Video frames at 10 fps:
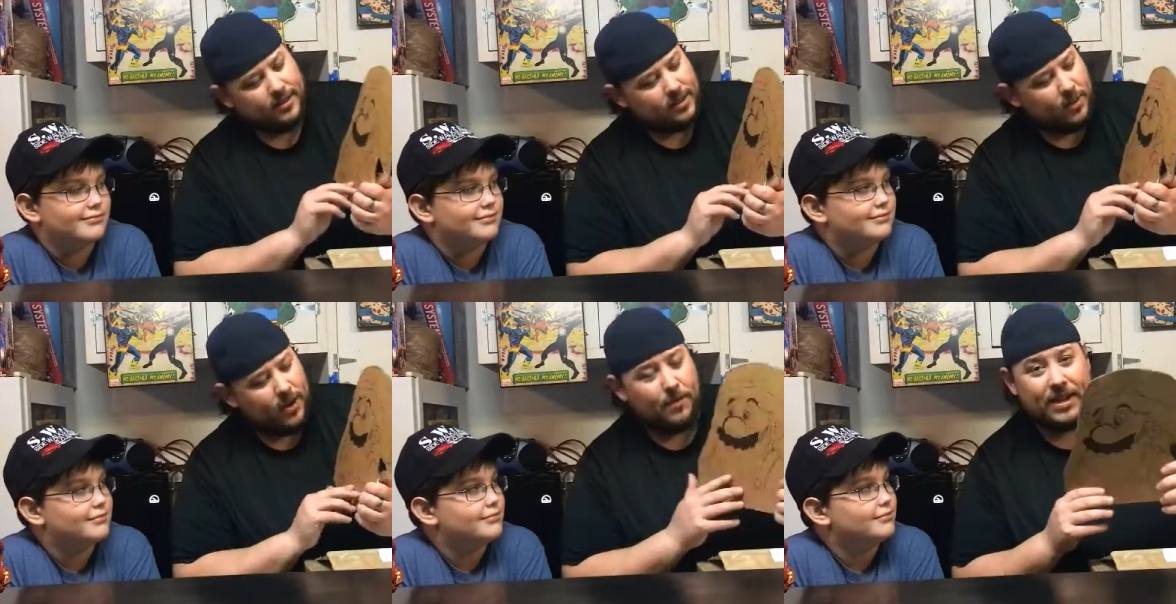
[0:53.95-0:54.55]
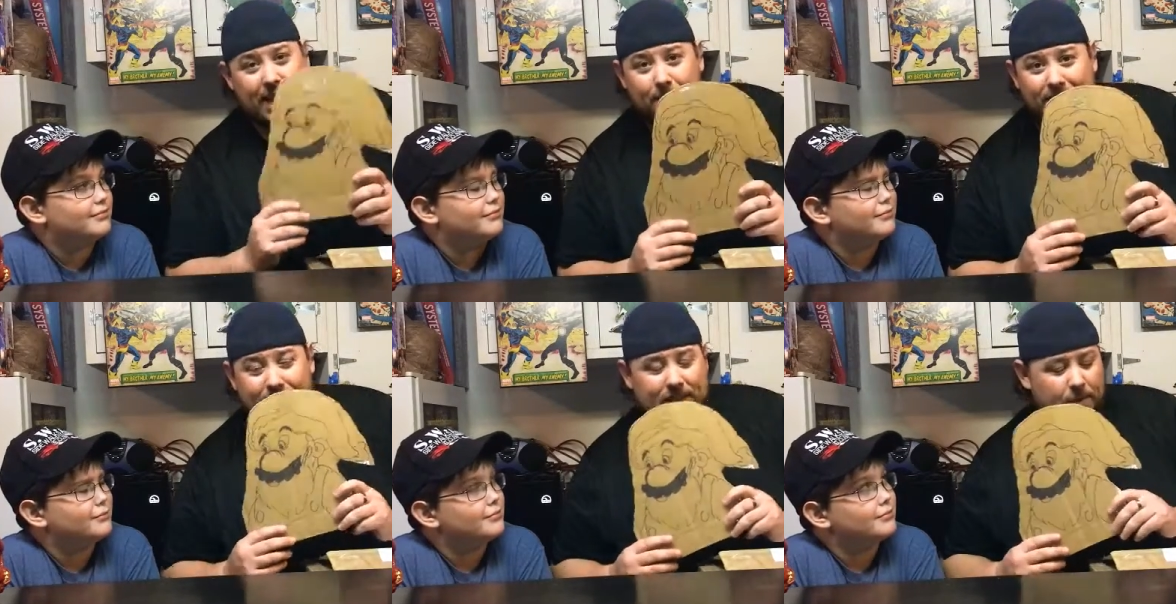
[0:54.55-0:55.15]
Speaker 1: So anyway, I'm gonna keep
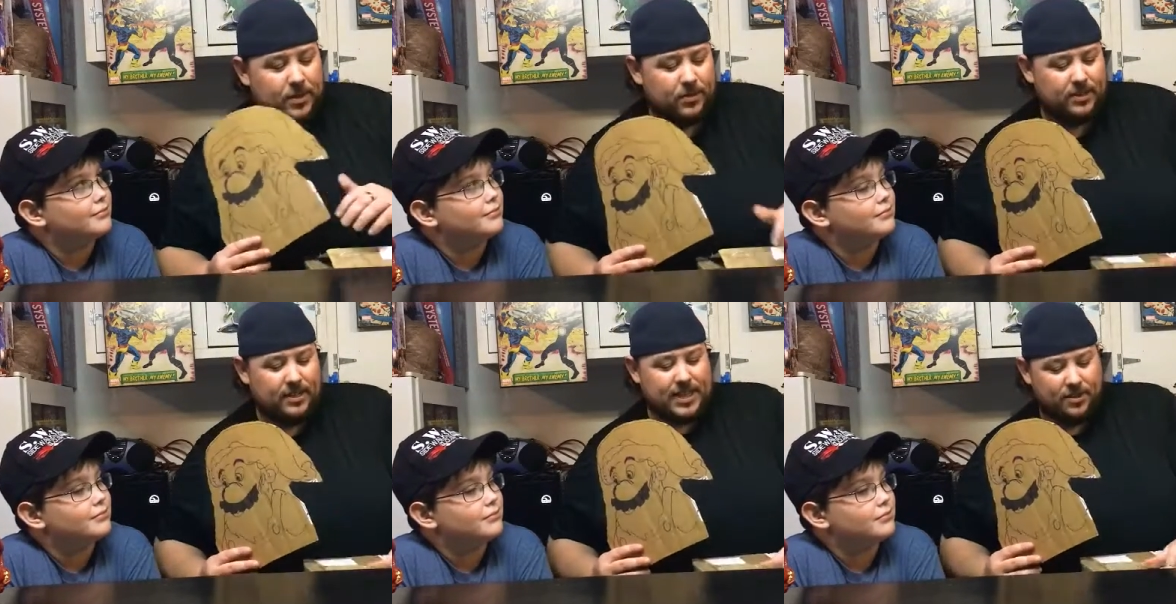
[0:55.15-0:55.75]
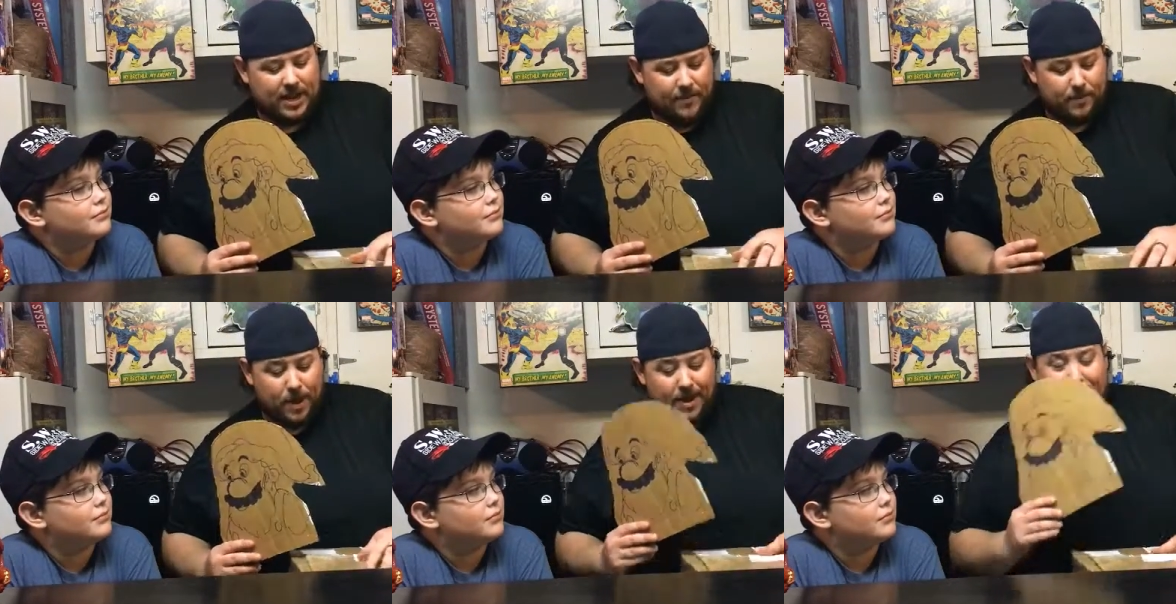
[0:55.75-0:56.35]
this. Every time we do a Secret
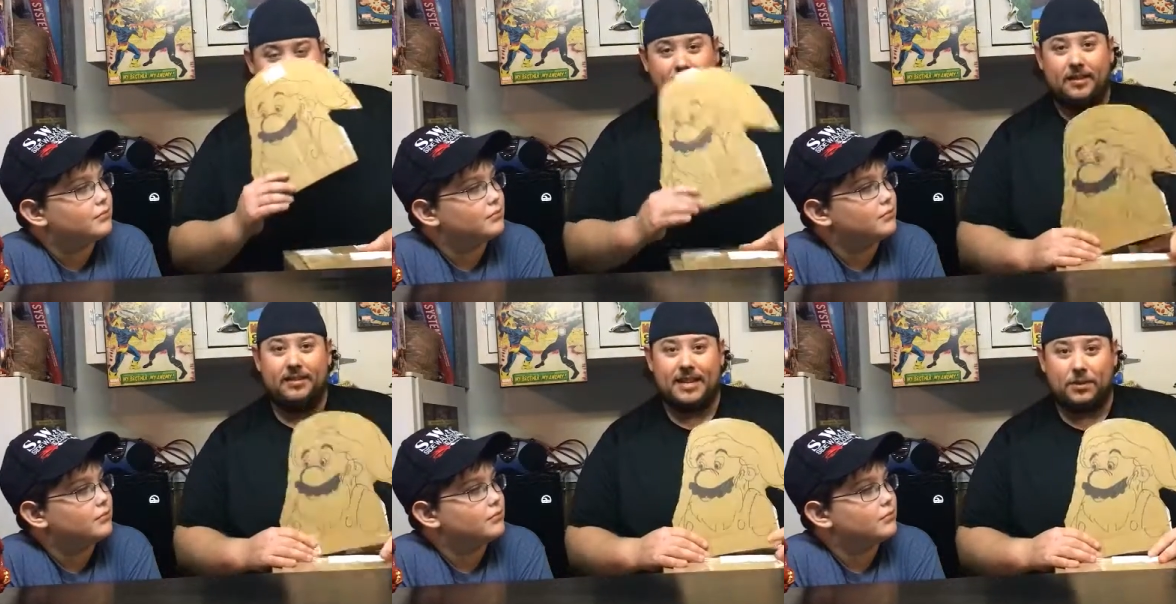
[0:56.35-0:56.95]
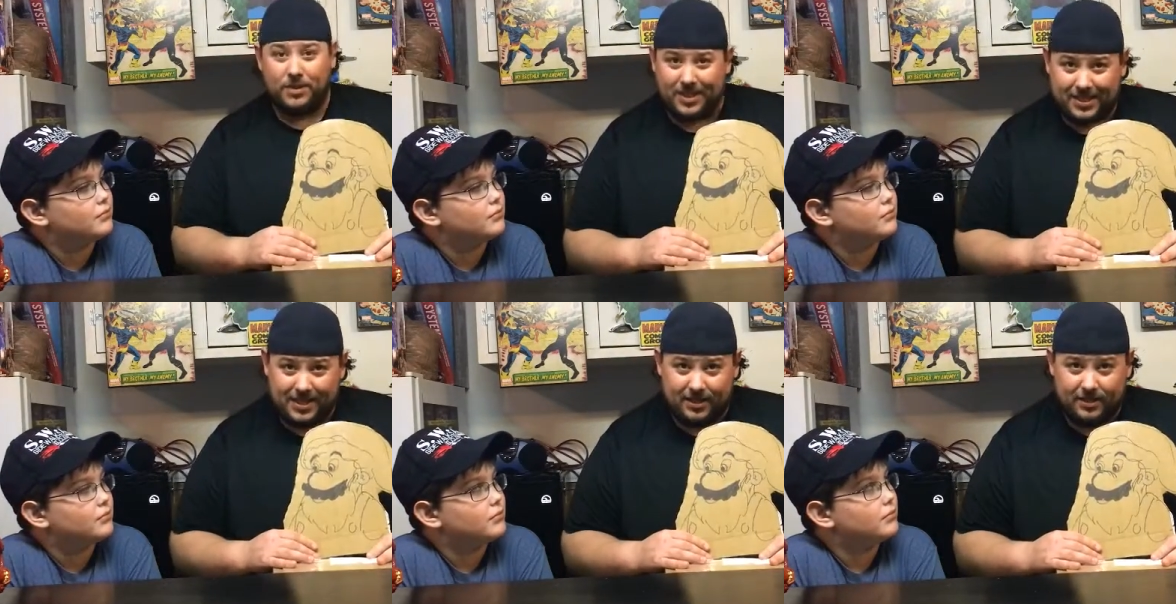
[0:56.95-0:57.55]
Gamer box, that's what
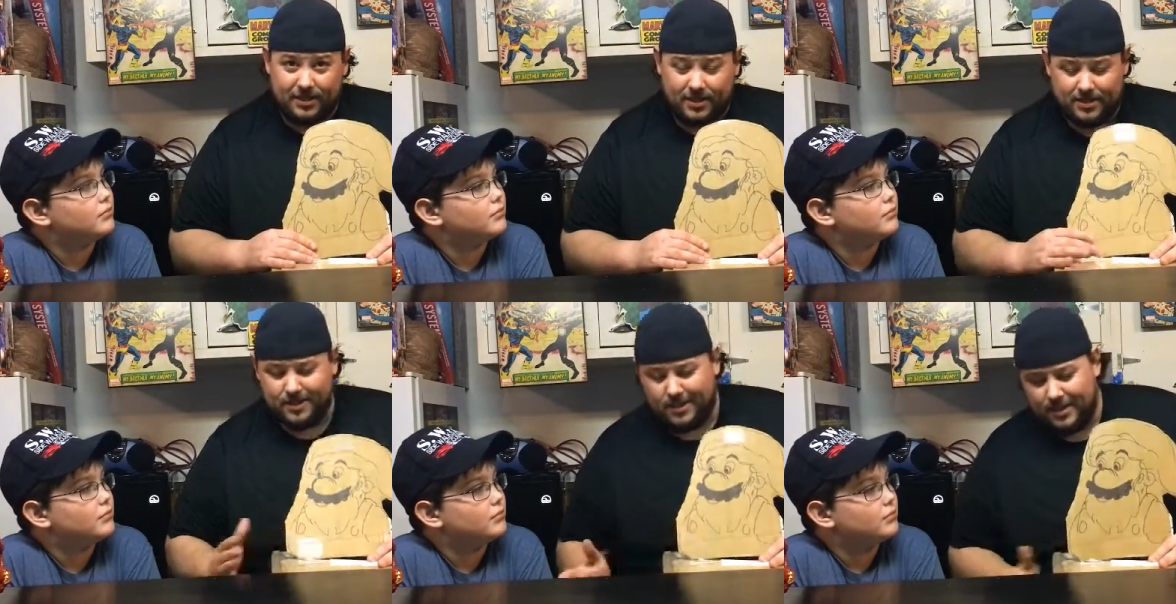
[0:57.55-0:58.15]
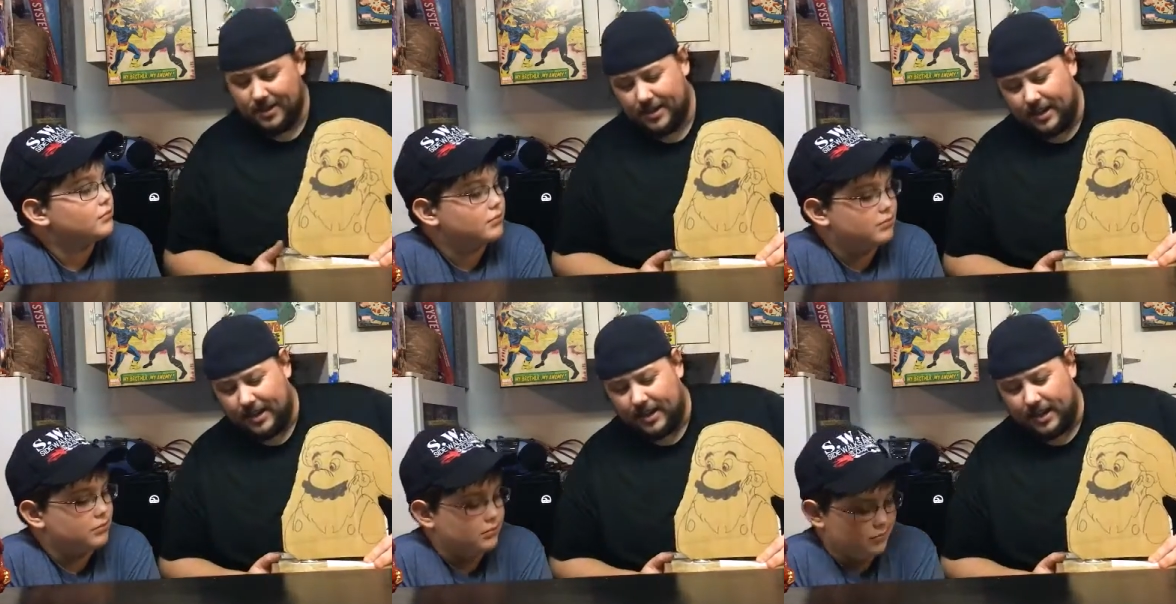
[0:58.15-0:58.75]
this is.
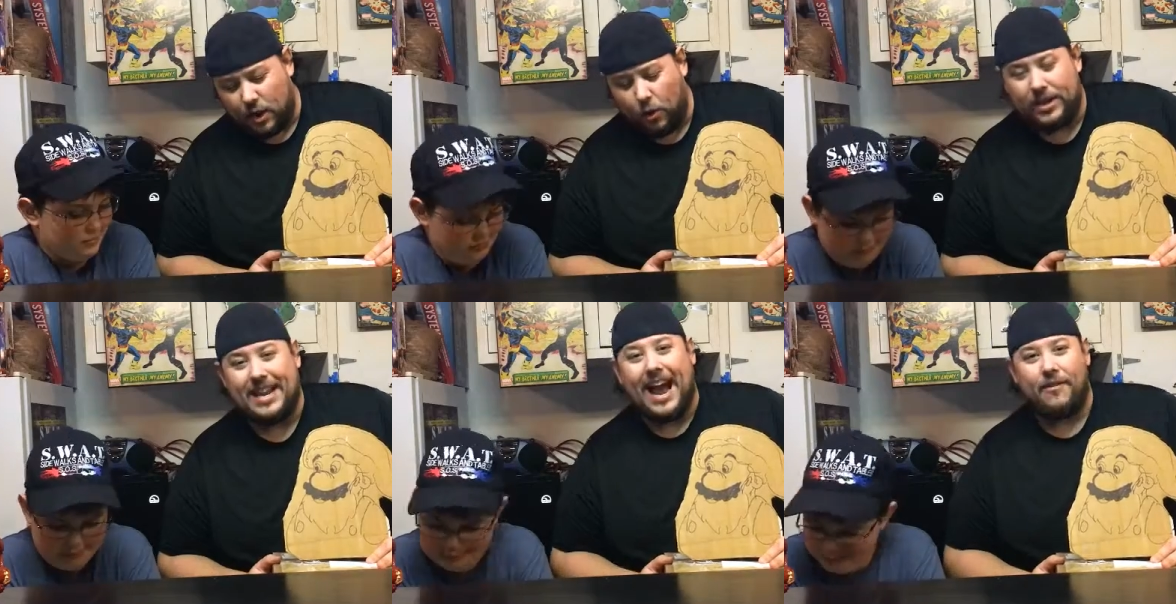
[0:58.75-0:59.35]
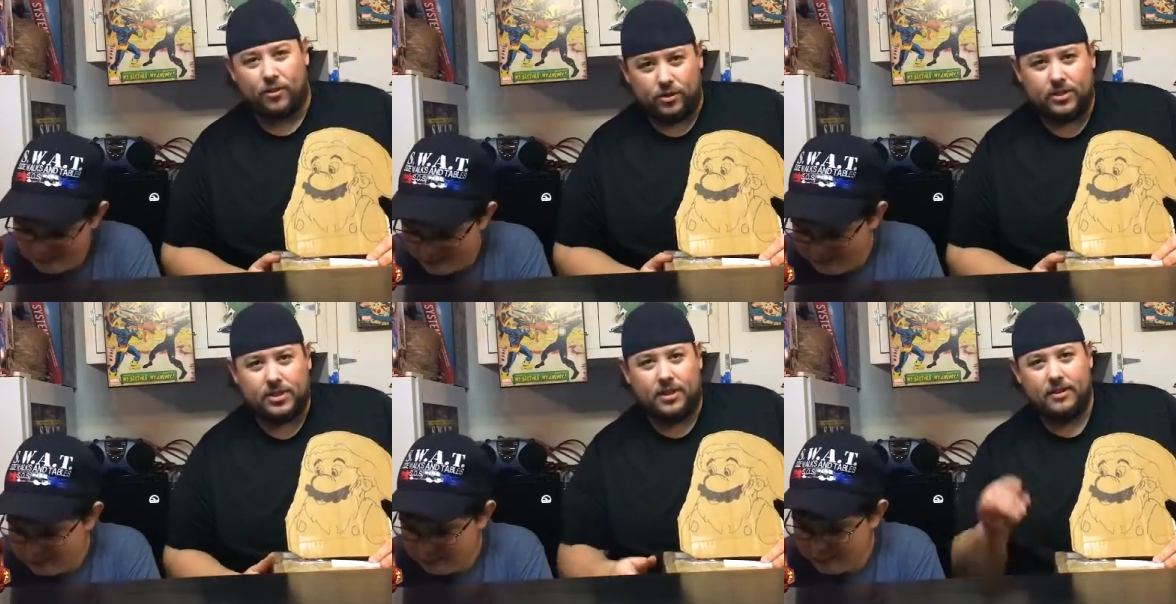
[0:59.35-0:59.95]
And the Holy
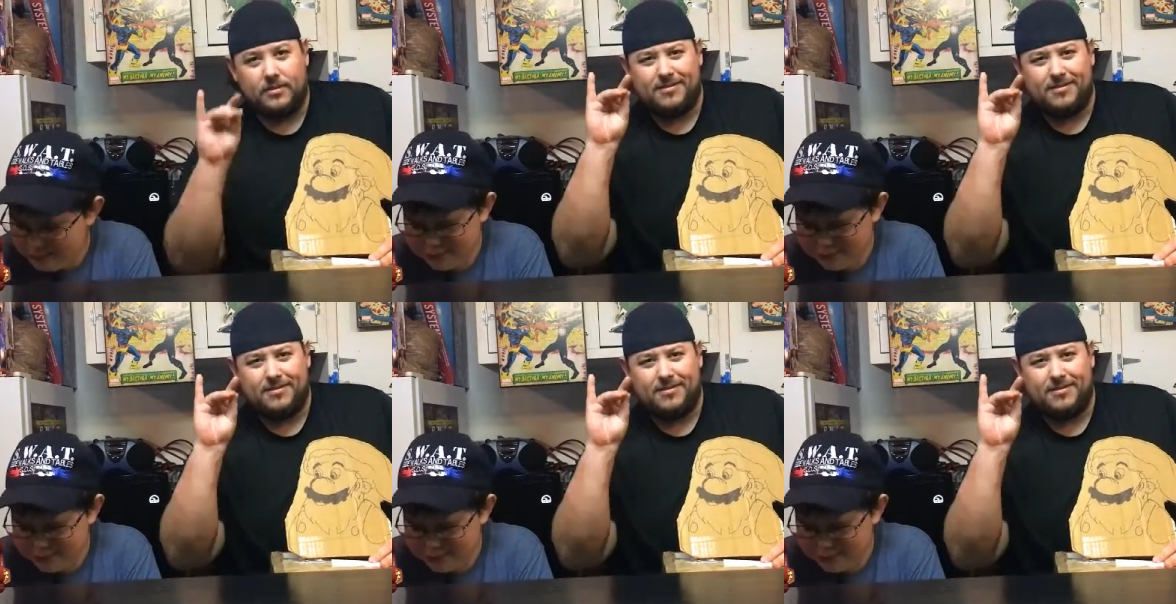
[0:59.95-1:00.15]
Divers